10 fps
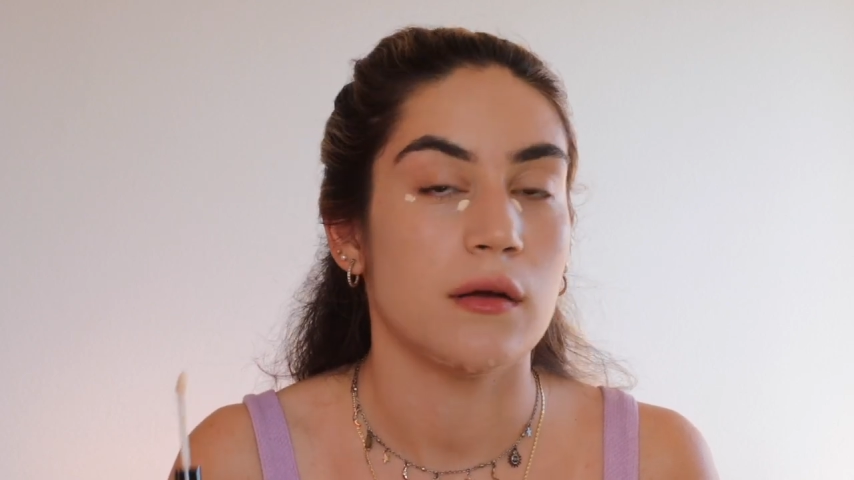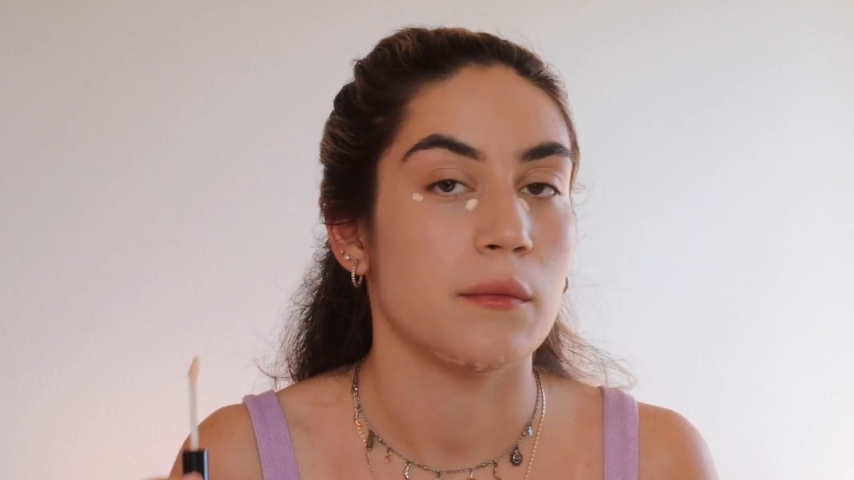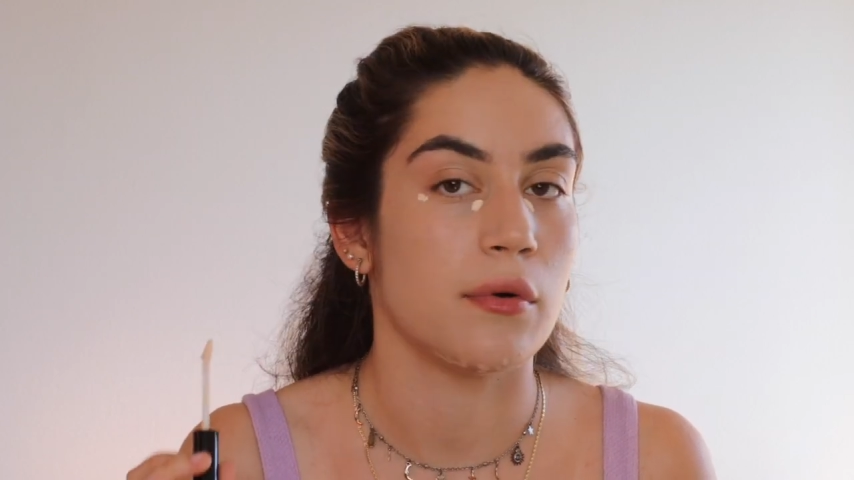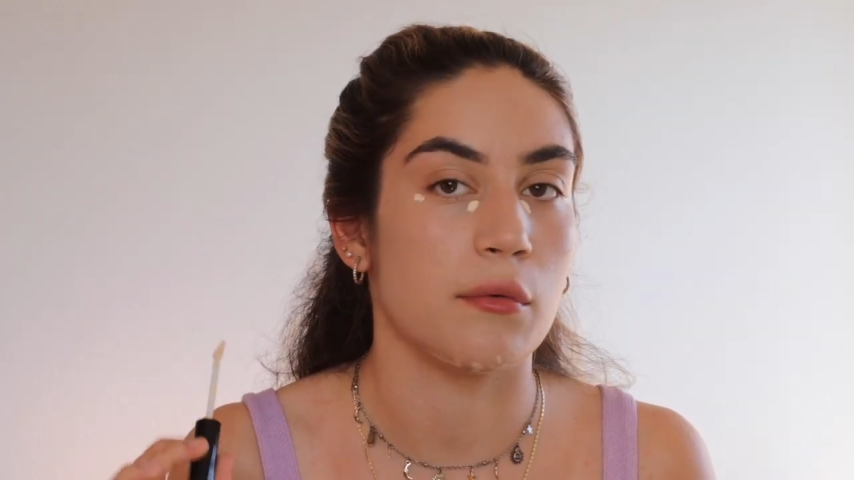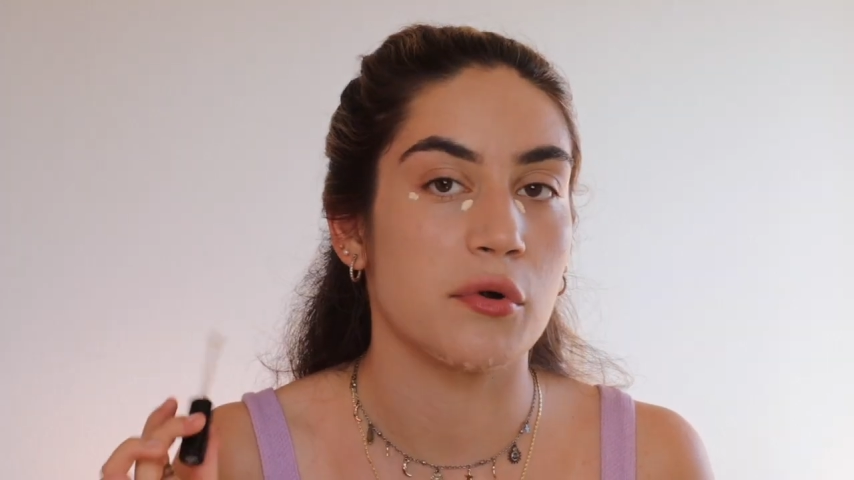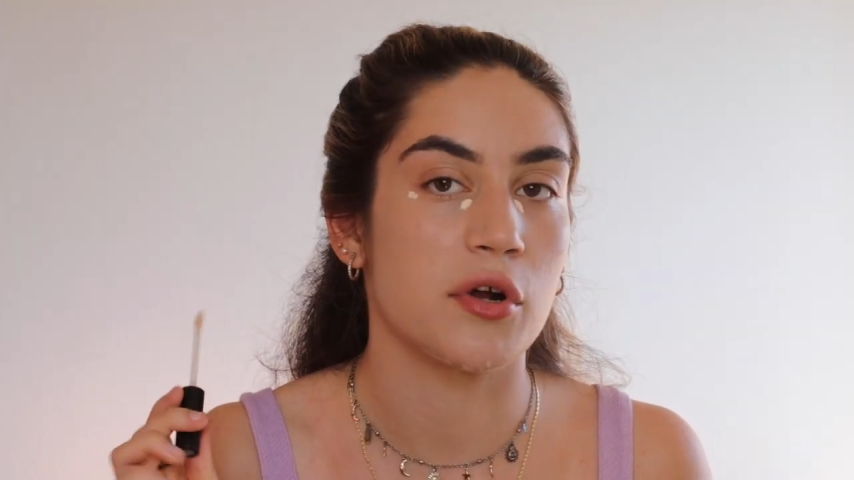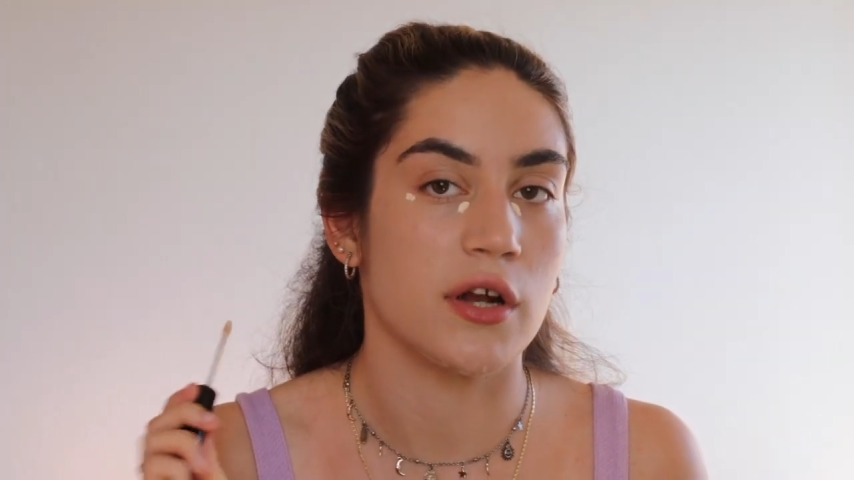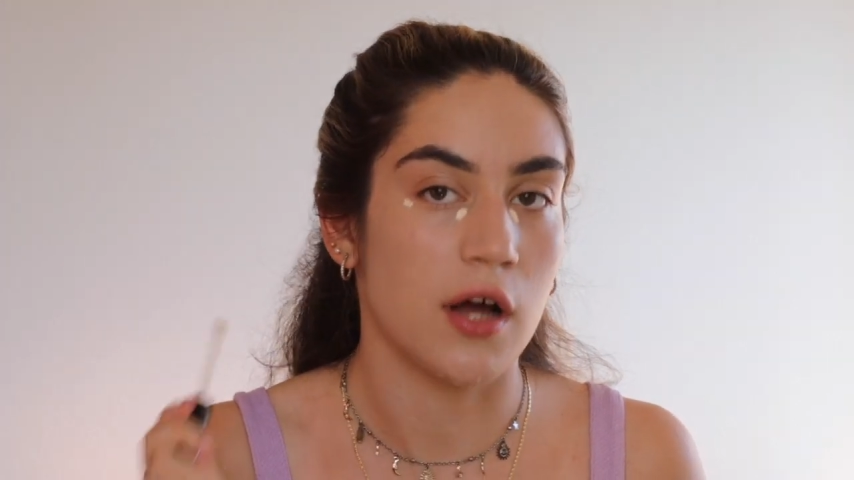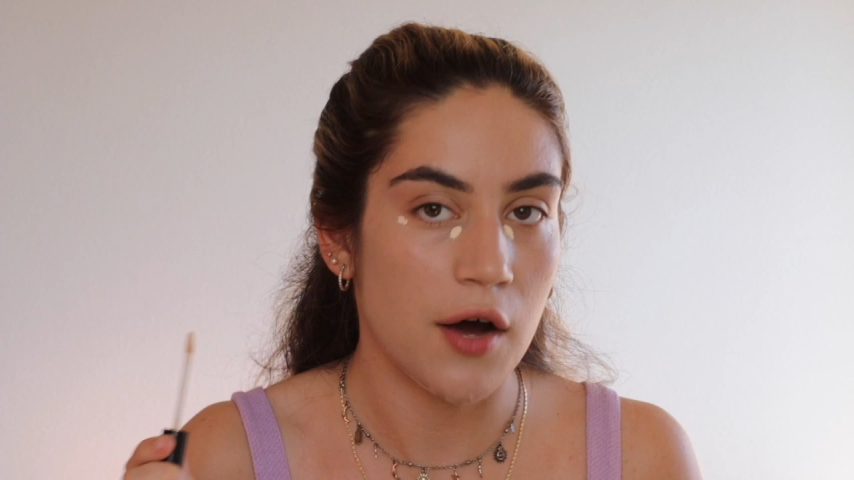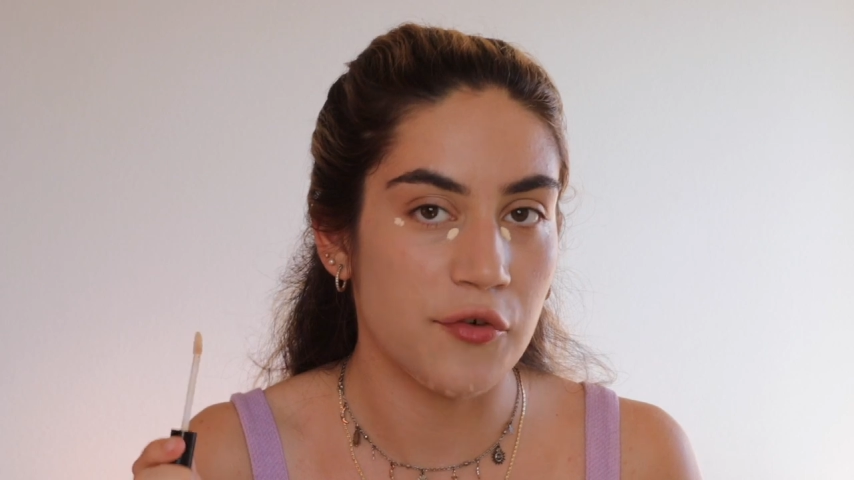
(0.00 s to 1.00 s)
but we're gonna
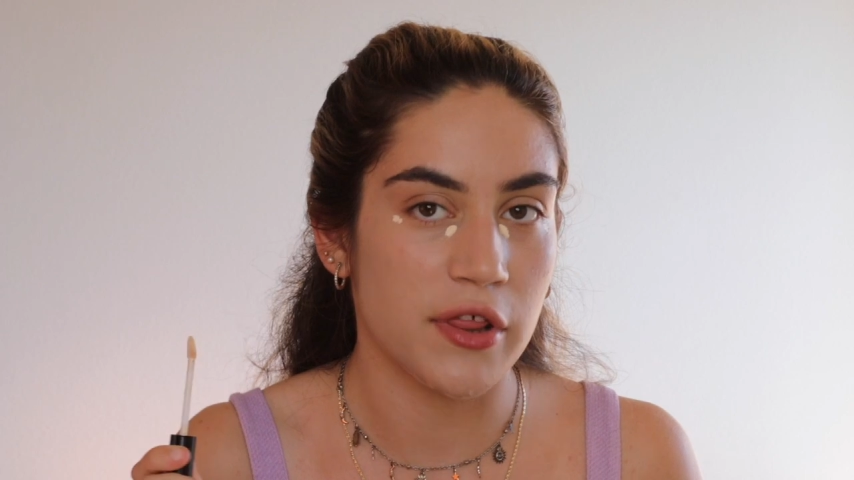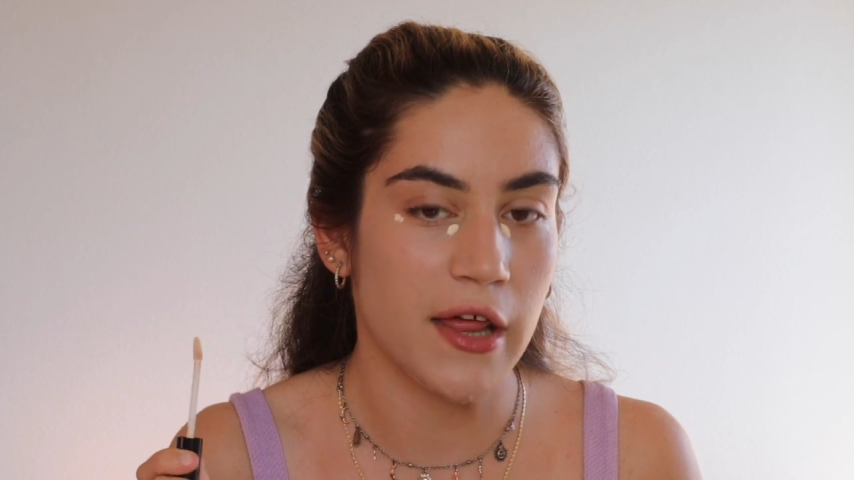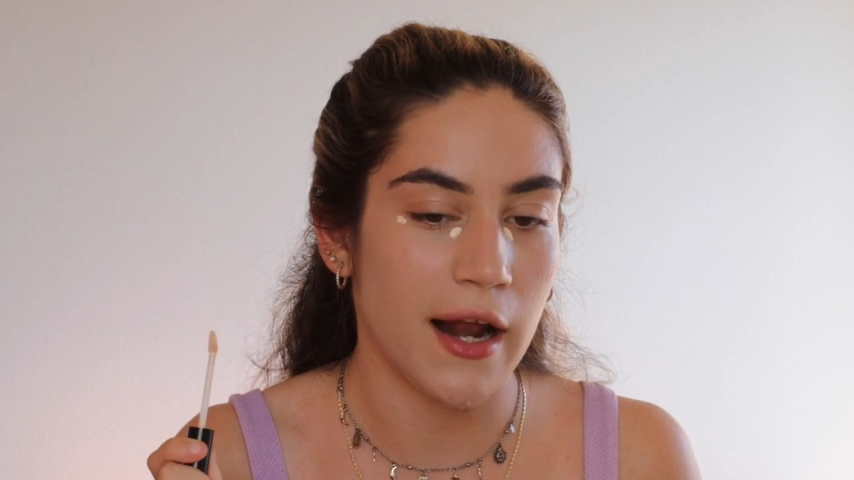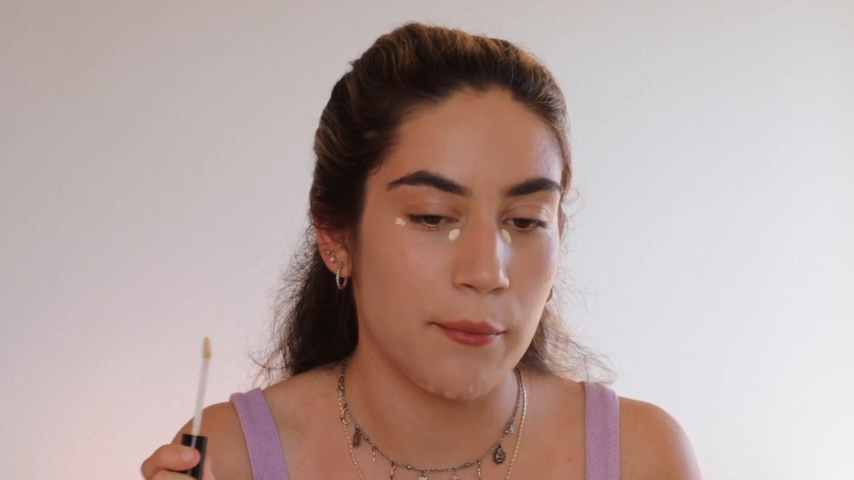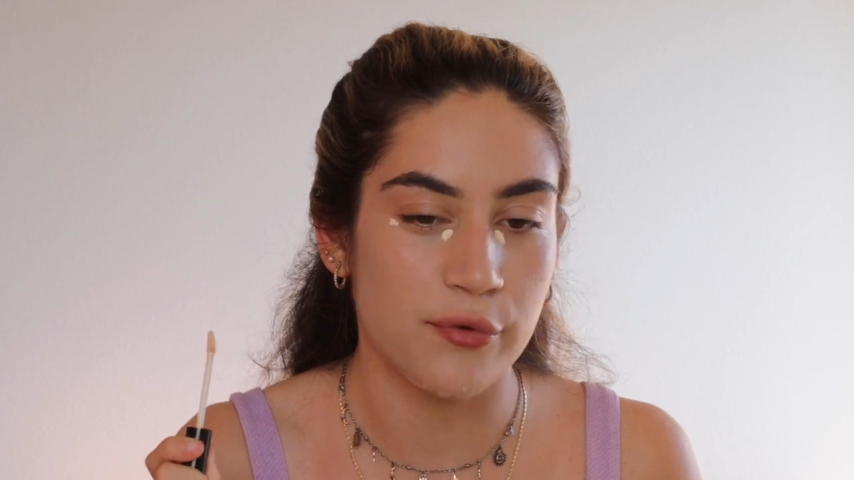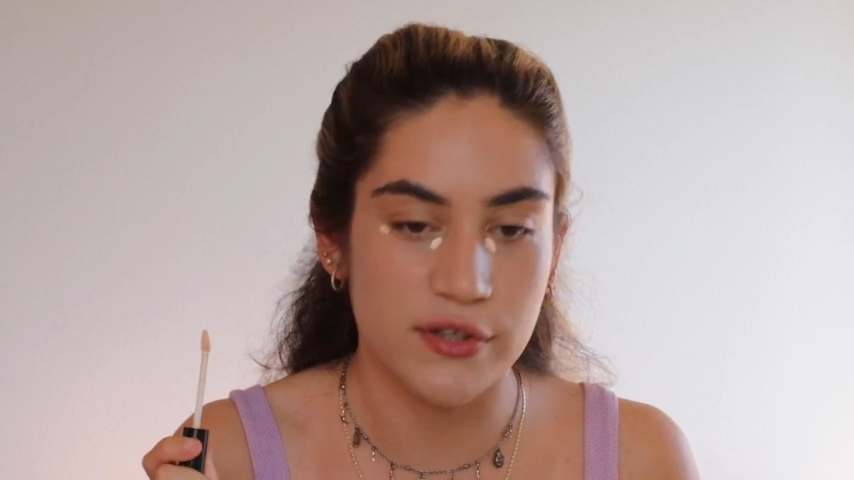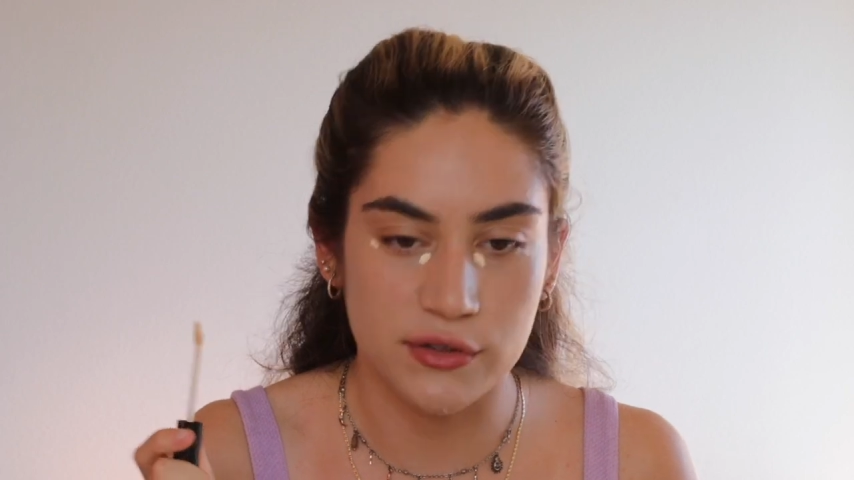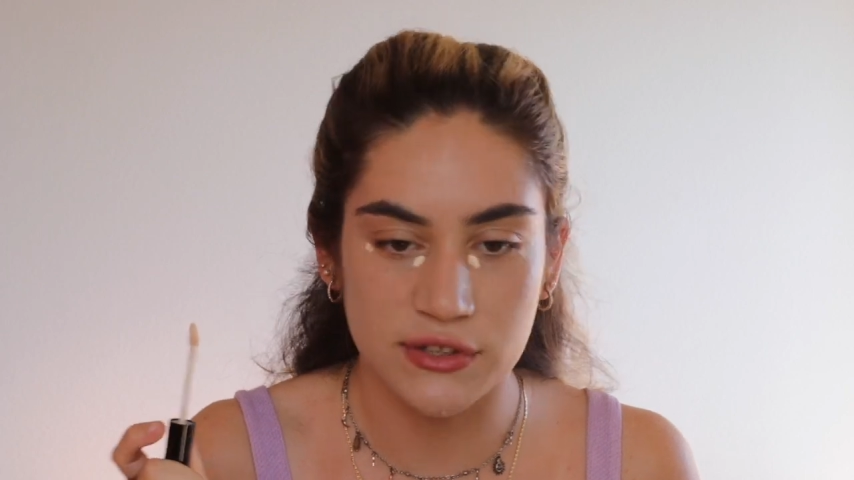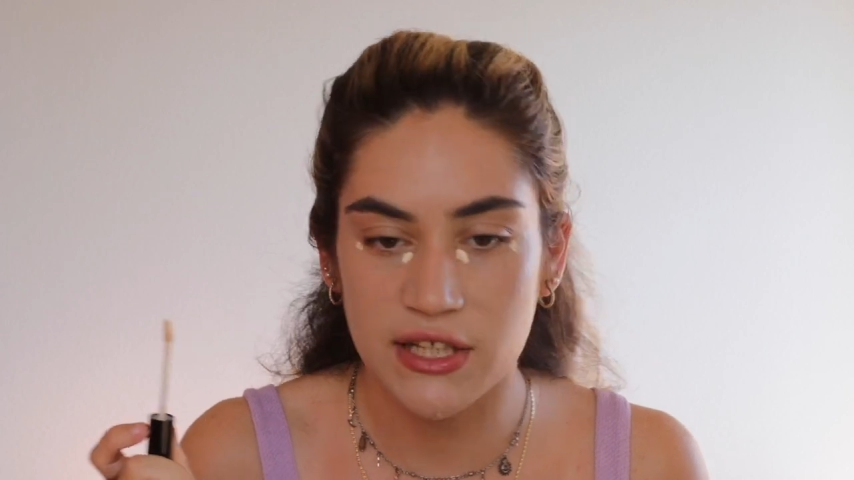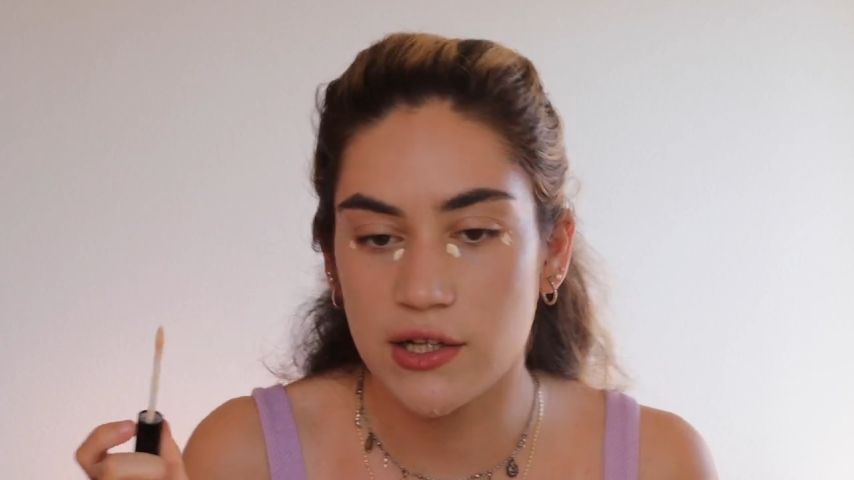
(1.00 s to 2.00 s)
cover that up with
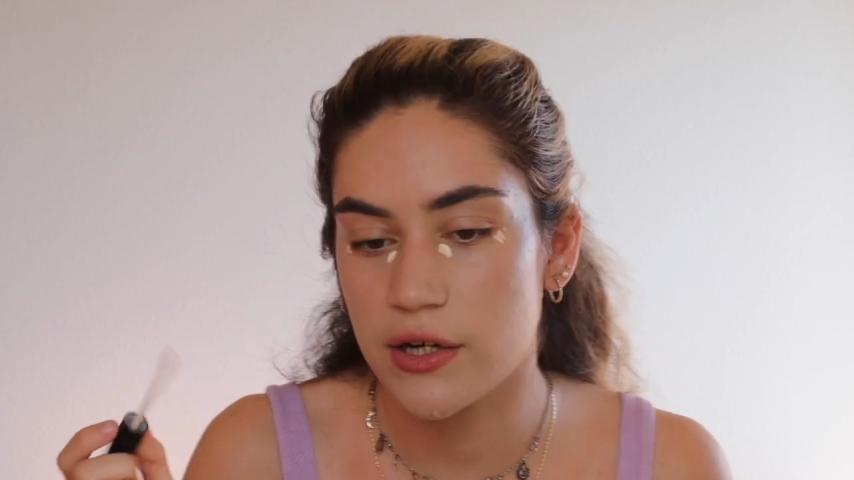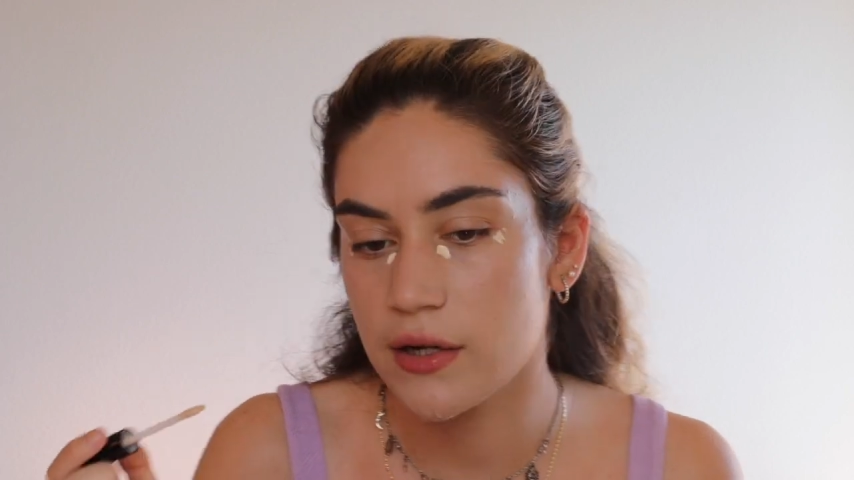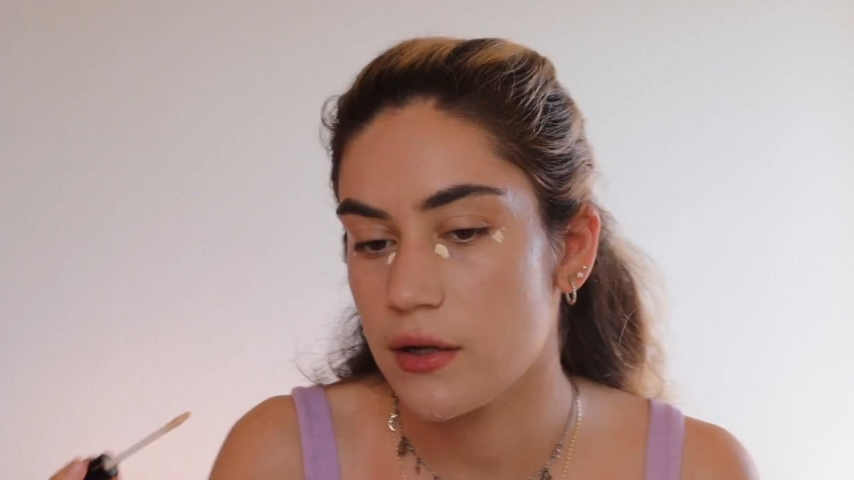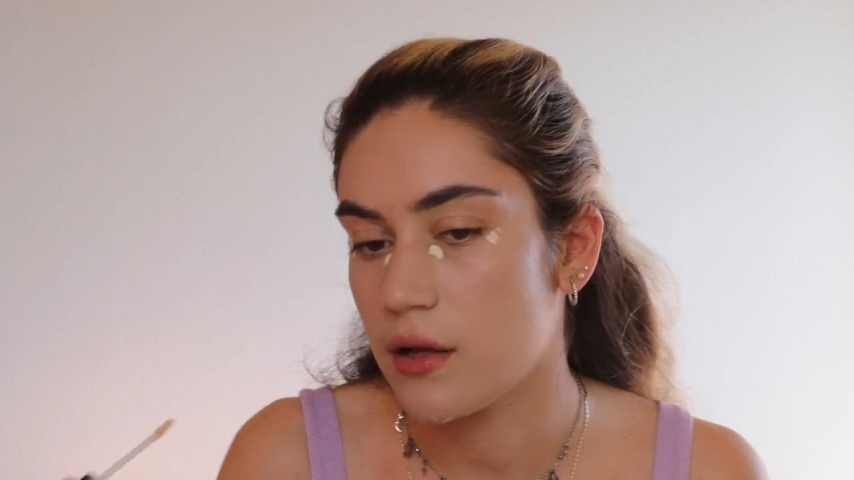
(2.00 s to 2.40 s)
concealer,